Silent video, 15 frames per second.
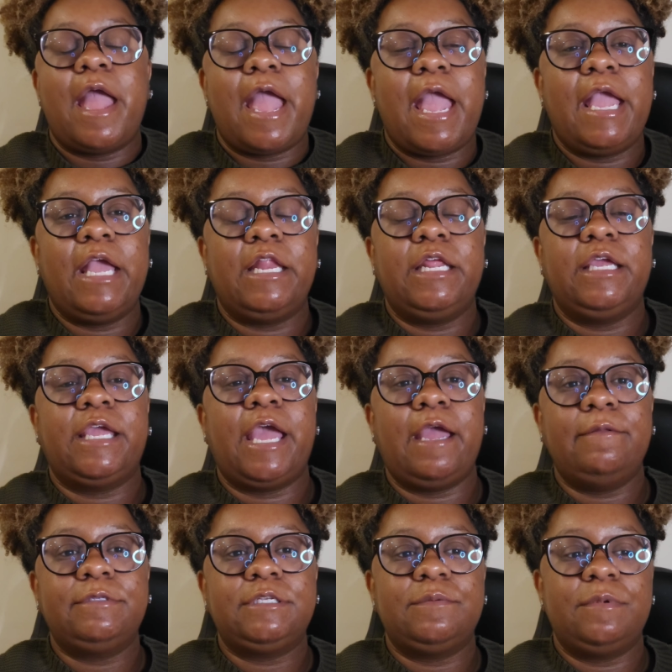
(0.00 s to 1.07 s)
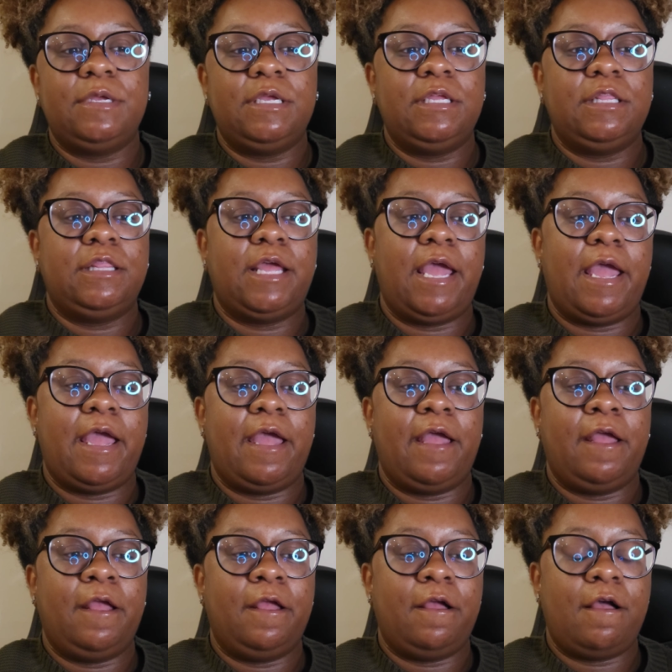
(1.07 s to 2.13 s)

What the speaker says: and it came to me that